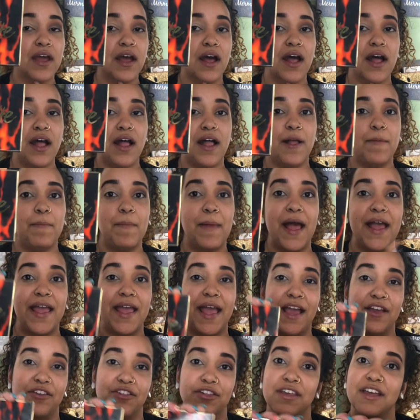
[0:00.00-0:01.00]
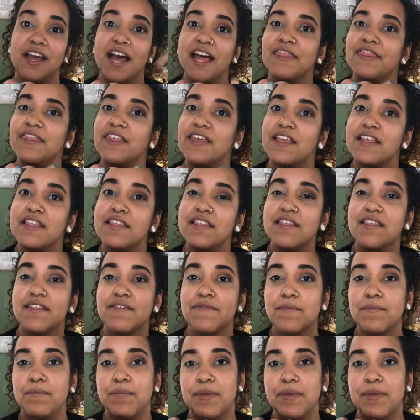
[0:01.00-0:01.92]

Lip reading: I actually got this